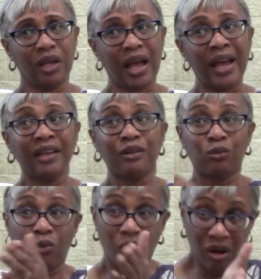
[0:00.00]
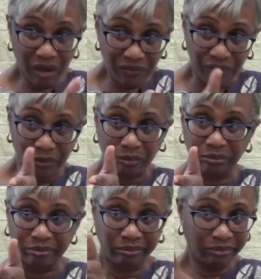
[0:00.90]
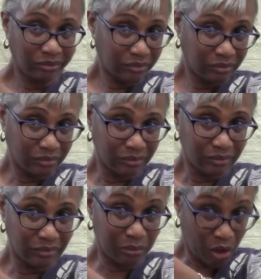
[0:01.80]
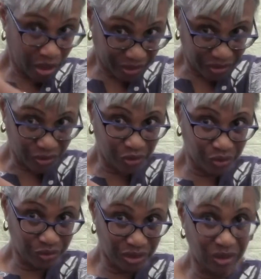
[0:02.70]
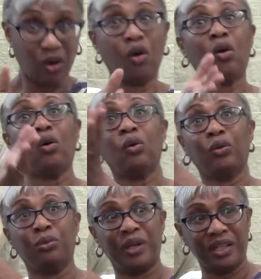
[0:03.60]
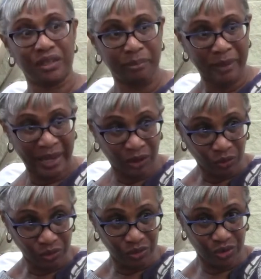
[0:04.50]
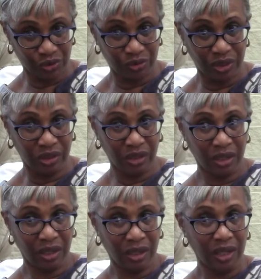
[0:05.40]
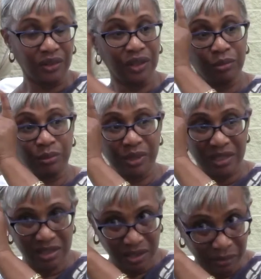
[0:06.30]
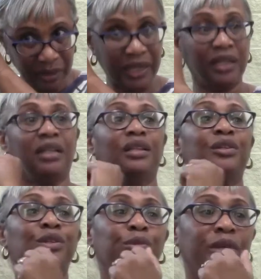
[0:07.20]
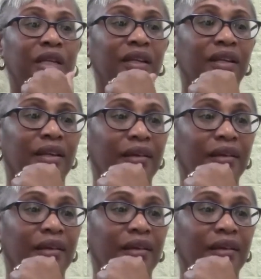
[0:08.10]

I could walk from Barton Street all the way to Bowden Street, and there would be somebody that knew me